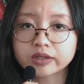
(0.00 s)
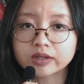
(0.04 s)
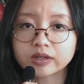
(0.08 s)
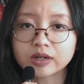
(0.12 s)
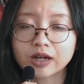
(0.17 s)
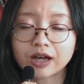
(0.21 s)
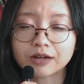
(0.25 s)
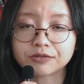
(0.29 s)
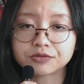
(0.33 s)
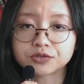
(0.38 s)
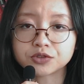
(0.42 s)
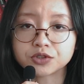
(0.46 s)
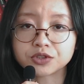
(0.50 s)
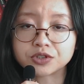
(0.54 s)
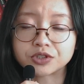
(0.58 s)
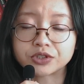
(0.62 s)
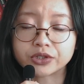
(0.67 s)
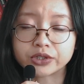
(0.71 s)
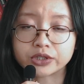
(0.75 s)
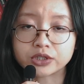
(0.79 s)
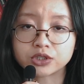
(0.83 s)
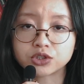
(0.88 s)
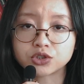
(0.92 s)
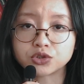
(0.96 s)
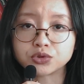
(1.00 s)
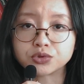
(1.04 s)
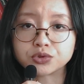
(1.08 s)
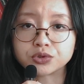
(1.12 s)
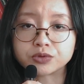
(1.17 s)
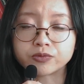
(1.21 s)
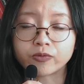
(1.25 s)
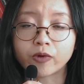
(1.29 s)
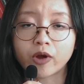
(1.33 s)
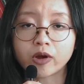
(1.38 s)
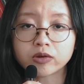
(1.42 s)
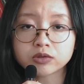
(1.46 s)
after their
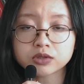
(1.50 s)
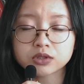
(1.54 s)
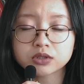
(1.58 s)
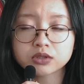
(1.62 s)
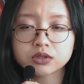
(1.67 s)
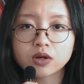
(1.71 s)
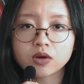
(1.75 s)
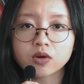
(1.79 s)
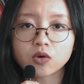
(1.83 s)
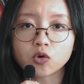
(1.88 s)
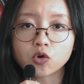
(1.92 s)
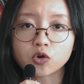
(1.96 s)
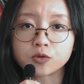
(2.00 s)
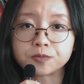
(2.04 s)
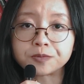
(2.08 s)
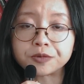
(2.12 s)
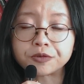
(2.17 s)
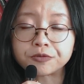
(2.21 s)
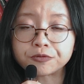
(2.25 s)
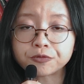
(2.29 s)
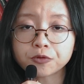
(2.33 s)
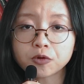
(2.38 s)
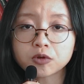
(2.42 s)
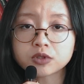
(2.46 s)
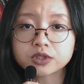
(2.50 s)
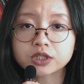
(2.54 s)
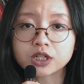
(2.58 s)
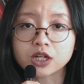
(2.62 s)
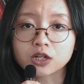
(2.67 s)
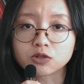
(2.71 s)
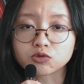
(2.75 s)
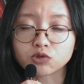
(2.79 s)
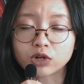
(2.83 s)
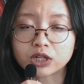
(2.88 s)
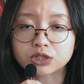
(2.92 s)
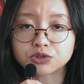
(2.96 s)
student route or before their
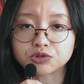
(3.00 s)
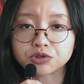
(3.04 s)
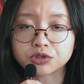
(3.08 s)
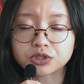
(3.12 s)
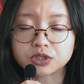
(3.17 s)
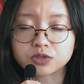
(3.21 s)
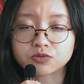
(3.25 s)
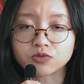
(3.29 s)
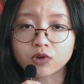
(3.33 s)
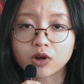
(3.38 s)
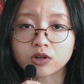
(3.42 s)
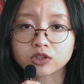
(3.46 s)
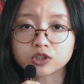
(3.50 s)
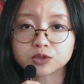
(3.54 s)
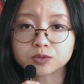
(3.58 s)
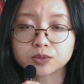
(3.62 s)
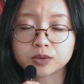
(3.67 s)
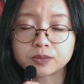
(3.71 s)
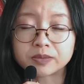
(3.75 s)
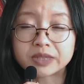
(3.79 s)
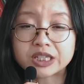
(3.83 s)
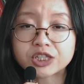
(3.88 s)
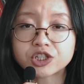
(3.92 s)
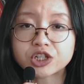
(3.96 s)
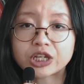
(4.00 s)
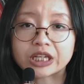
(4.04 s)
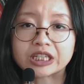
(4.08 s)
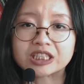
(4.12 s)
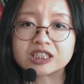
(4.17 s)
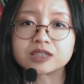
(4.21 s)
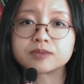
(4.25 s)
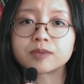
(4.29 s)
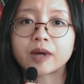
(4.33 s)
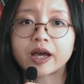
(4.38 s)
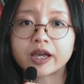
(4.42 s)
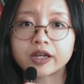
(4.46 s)
graduate route's permission
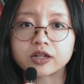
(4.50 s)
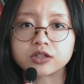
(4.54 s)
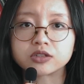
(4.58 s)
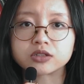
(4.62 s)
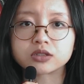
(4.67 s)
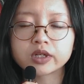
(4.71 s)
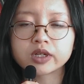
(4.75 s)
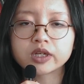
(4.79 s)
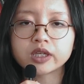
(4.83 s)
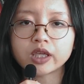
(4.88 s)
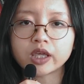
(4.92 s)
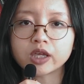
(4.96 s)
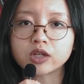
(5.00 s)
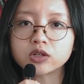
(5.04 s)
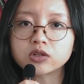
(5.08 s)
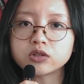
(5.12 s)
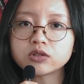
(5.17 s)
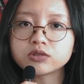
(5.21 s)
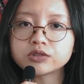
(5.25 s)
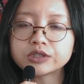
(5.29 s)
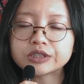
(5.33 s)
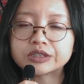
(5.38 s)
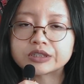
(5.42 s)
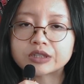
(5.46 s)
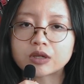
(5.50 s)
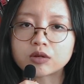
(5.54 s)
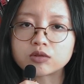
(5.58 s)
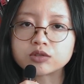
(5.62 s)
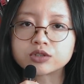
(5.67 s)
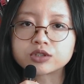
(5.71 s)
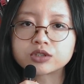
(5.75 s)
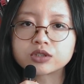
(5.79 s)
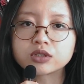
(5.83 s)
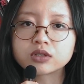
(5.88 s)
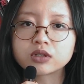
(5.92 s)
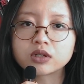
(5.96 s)
expired, including
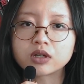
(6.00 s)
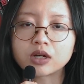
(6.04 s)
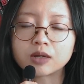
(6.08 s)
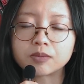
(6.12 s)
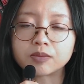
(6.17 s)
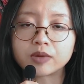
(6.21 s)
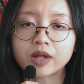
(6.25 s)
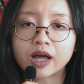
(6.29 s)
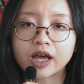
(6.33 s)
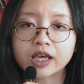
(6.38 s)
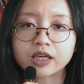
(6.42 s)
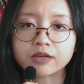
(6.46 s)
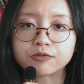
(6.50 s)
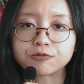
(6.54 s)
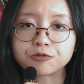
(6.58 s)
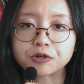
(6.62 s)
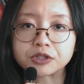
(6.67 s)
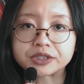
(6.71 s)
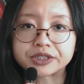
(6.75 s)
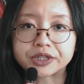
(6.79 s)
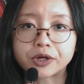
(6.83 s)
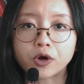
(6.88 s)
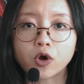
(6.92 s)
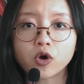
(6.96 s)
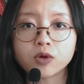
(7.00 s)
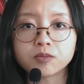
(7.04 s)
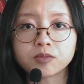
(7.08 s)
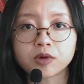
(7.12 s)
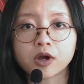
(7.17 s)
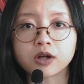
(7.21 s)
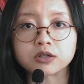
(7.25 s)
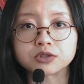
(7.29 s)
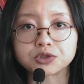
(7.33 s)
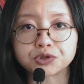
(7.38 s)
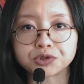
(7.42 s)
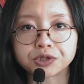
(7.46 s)
those applying from their home
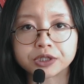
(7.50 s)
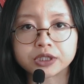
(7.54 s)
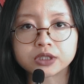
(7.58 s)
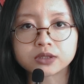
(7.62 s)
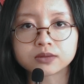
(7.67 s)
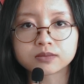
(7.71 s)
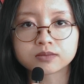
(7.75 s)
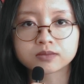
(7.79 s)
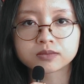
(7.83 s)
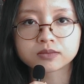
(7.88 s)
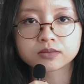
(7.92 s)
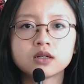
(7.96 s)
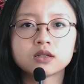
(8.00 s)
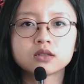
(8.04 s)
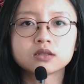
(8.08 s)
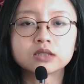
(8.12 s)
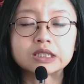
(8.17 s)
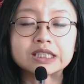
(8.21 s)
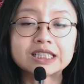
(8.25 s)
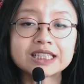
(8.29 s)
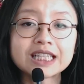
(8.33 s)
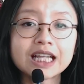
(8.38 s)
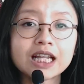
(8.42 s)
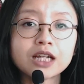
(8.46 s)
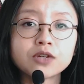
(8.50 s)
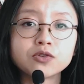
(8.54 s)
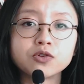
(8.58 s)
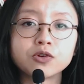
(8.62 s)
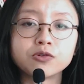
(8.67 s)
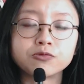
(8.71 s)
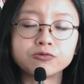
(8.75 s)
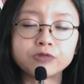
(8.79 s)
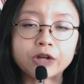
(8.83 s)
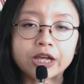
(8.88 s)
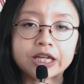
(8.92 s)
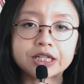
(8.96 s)
country. The salary
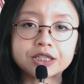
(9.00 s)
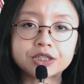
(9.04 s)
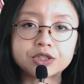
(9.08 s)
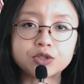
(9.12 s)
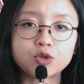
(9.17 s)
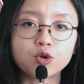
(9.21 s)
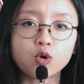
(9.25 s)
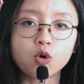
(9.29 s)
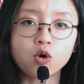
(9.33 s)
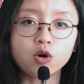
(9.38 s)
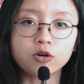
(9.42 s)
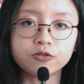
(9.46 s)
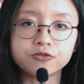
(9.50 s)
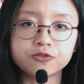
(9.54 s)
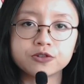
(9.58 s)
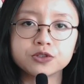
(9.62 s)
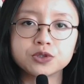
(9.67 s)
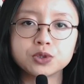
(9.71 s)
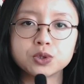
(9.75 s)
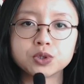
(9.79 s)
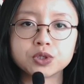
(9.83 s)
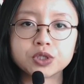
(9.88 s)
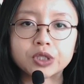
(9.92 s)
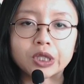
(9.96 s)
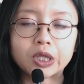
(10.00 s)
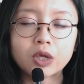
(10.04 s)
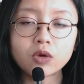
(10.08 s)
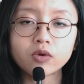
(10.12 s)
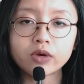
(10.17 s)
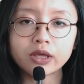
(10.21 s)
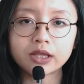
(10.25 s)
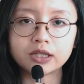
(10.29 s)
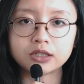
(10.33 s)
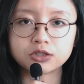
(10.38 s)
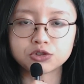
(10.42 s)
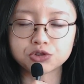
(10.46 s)
rate you offer to the new
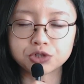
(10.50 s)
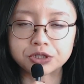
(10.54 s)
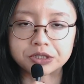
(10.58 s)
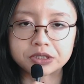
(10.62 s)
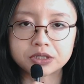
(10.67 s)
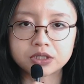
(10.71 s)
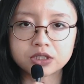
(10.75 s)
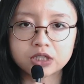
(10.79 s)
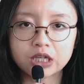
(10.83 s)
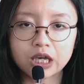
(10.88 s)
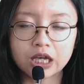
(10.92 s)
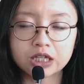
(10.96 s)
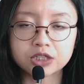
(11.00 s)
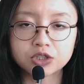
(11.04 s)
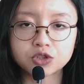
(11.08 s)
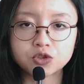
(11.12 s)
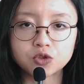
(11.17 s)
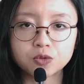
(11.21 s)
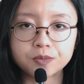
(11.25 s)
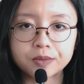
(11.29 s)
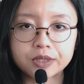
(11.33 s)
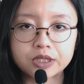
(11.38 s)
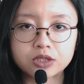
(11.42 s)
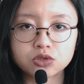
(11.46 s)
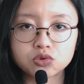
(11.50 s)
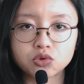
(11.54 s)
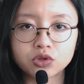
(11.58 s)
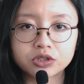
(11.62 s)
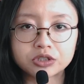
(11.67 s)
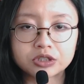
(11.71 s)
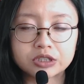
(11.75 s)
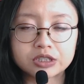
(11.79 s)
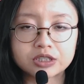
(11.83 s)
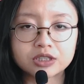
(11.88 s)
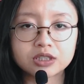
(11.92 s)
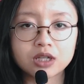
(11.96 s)
entrant has to be
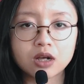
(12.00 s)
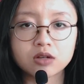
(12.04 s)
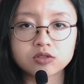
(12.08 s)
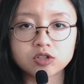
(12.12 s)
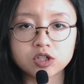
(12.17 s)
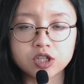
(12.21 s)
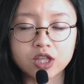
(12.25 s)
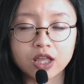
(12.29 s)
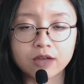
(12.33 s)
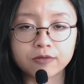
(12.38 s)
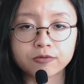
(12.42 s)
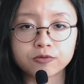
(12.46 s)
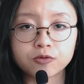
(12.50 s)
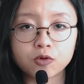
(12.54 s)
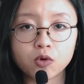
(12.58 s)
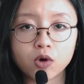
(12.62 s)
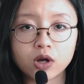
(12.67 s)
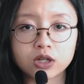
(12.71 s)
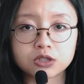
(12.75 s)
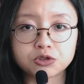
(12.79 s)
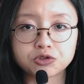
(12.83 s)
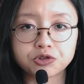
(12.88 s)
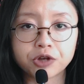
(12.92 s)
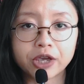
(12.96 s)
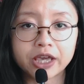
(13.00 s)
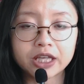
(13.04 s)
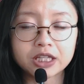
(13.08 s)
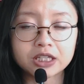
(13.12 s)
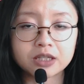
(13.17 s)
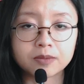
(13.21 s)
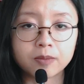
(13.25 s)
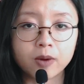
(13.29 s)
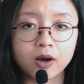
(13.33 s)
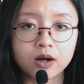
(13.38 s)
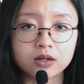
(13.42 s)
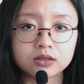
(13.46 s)

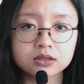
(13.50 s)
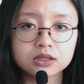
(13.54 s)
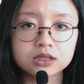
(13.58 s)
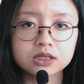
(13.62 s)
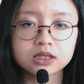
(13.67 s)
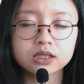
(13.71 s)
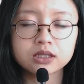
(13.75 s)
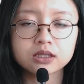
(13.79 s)
£20,480,